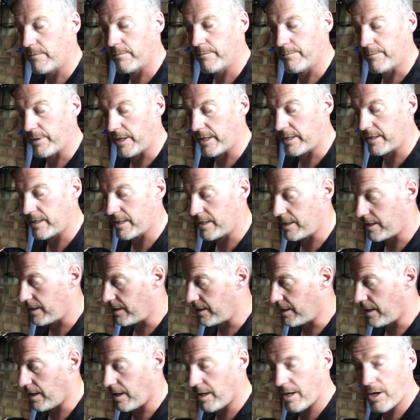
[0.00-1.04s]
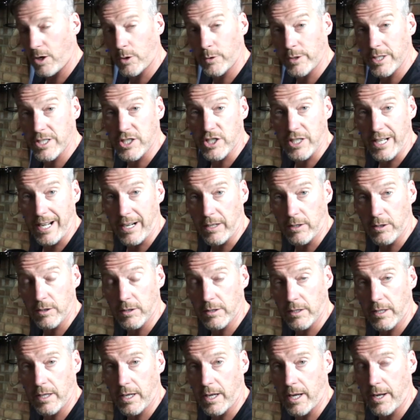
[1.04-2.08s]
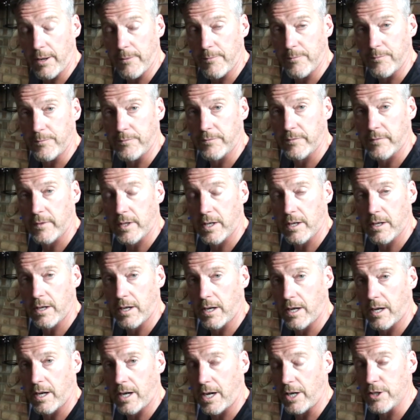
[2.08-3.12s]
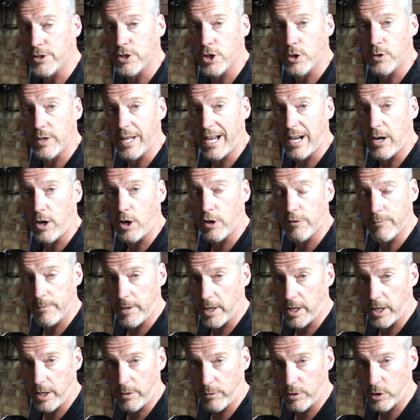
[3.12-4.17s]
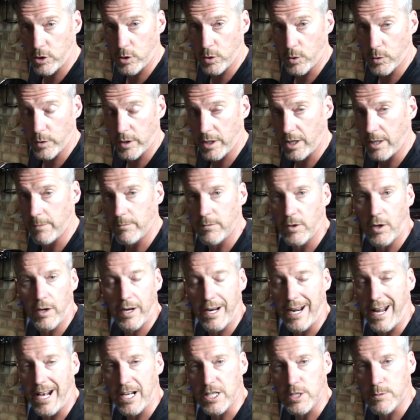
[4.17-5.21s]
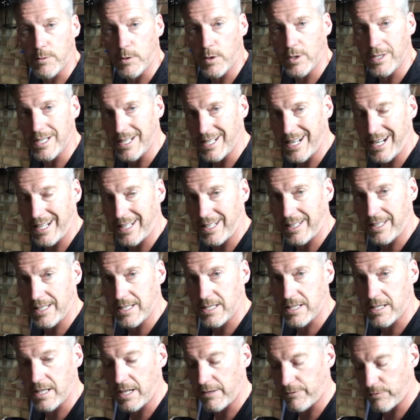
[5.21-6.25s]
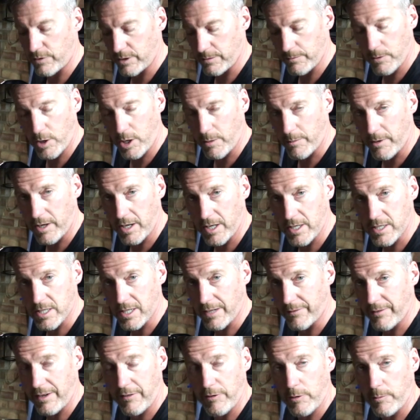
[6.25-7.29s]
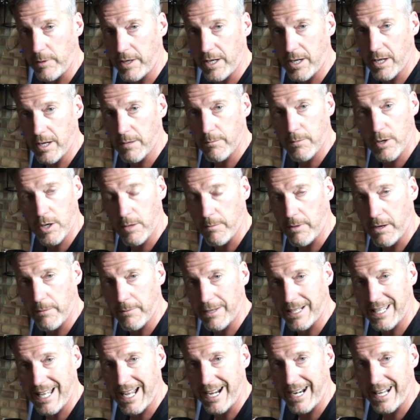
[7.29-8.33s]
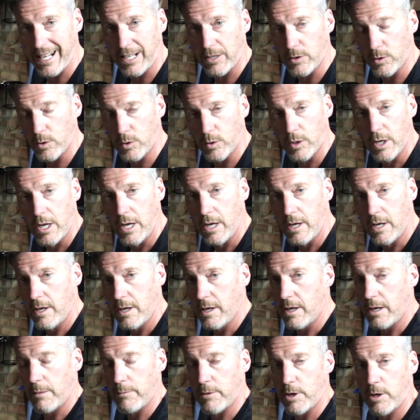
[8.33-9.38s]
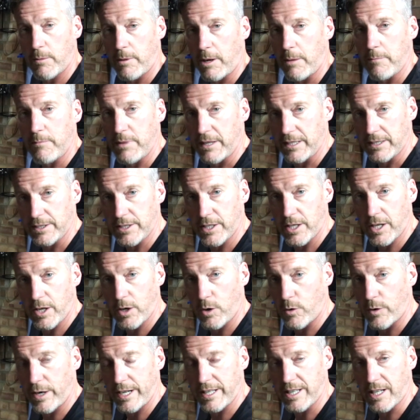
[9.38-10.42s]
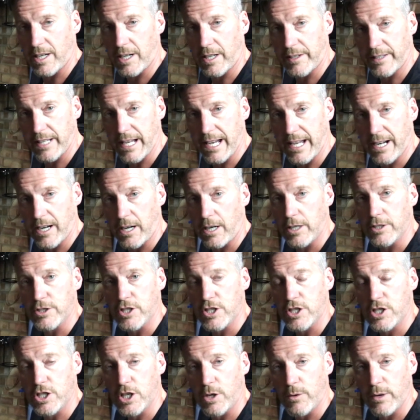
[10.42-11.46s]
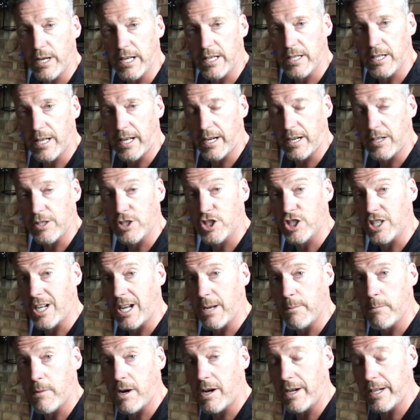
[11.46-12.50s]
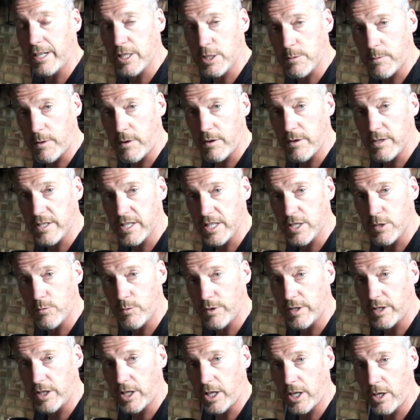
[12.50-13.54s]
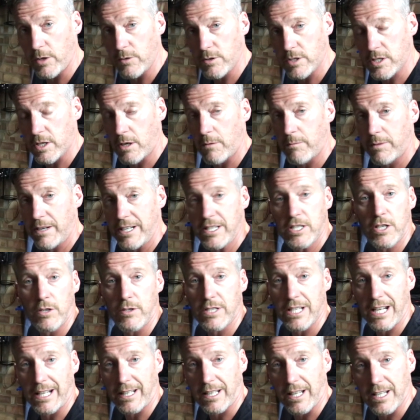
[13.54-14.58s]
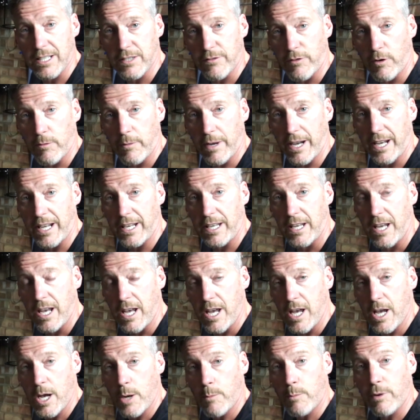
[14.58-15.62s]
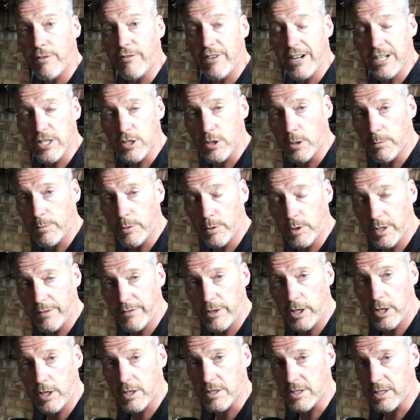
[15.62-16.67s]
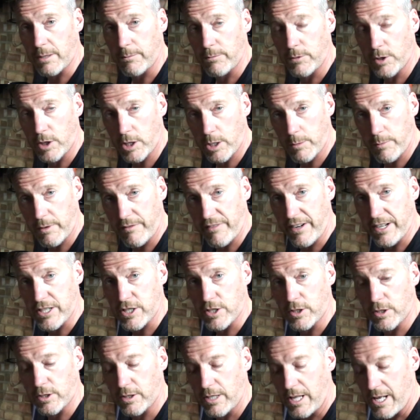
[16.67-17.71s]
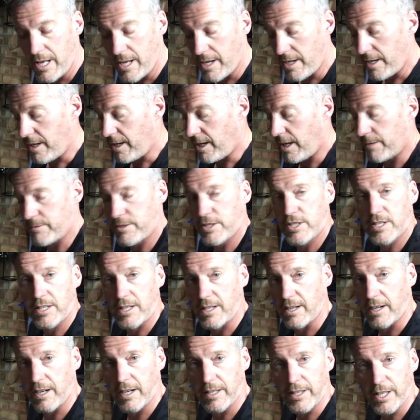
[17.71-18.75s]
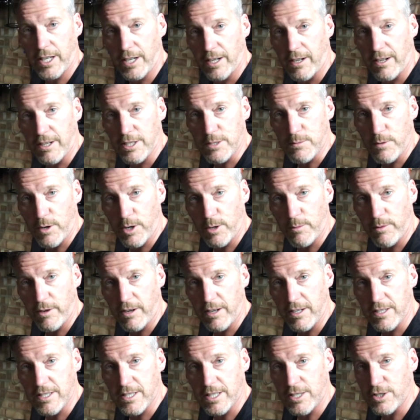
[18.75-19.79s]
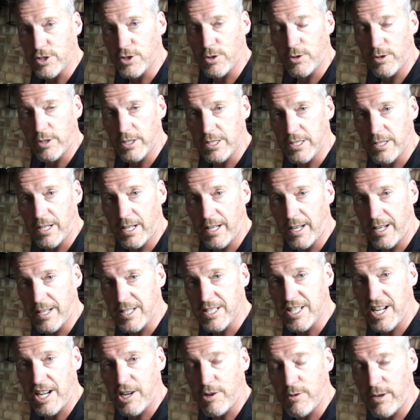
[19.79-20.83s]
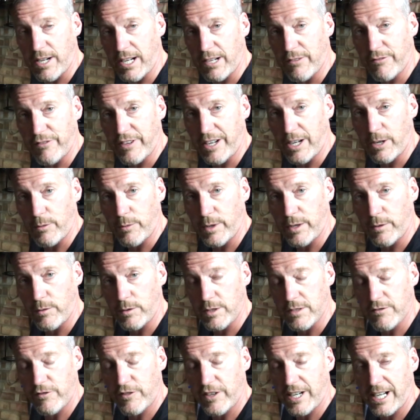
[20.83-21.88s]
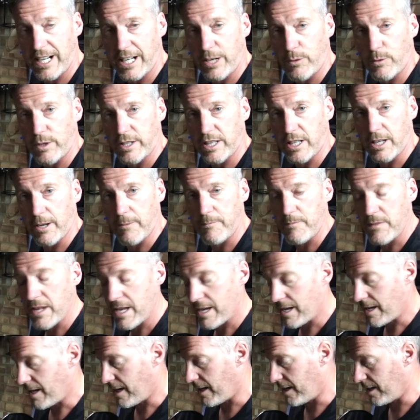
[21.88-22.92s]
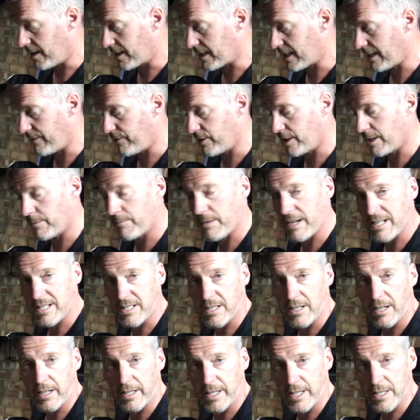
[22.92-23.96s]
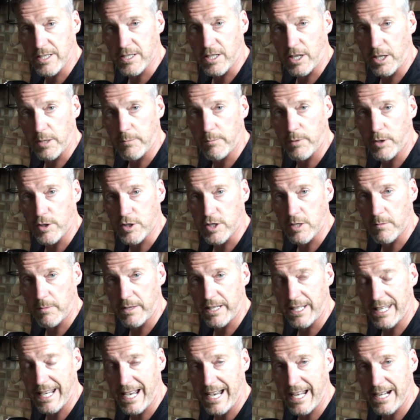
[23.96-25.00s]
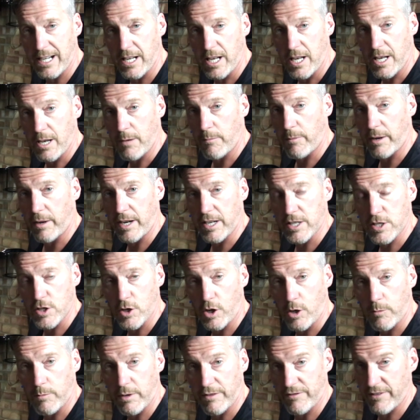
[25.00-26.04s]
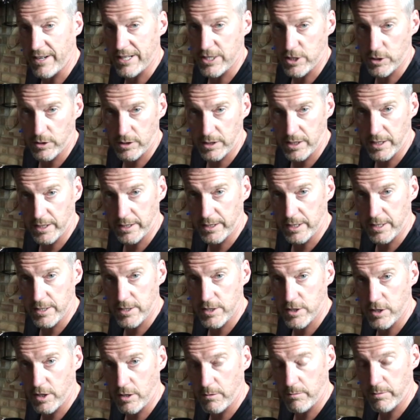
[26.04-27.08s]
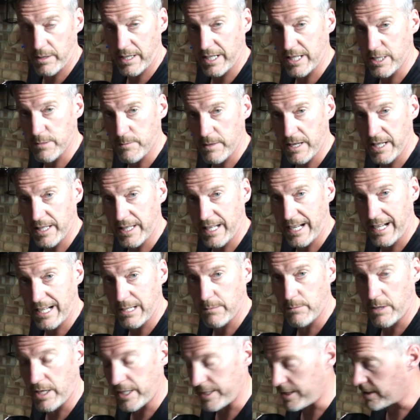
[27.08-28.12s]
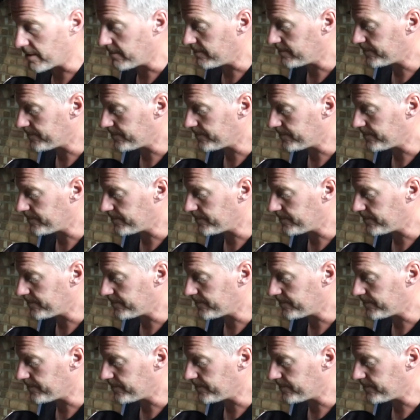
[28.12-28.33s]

But on this channel, I do that off my own accord. I'm not an expert in any of this stuff with motorbikes. I've never been a motorbike mechanic or motorbike builder or anything like that. I just do it and I share my experiences with you. So please don't take this from a professional point of view, because I'm not a professional. I'm just a guy that likes motorbikes, enjoys tinkering and fiddling with them, and I'll give you the best guidance I possibly can, but it's not professional guidance, so please bear that in mind.